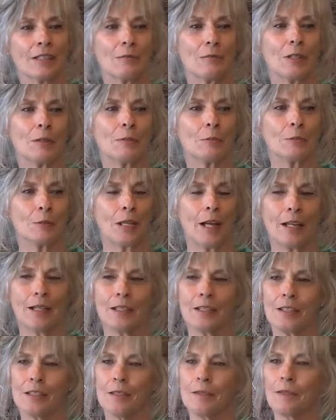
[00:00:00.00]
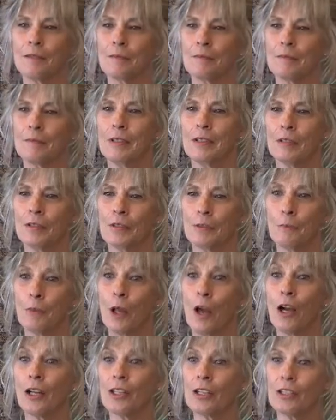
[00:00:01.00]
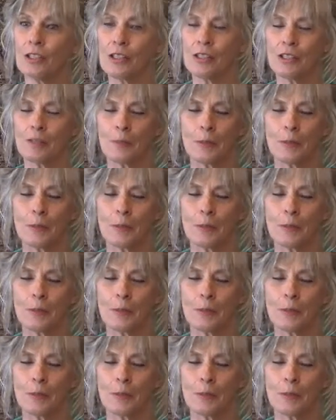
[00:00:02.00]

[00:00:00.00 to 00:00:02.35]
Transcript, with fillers: and we got into you know the blockages,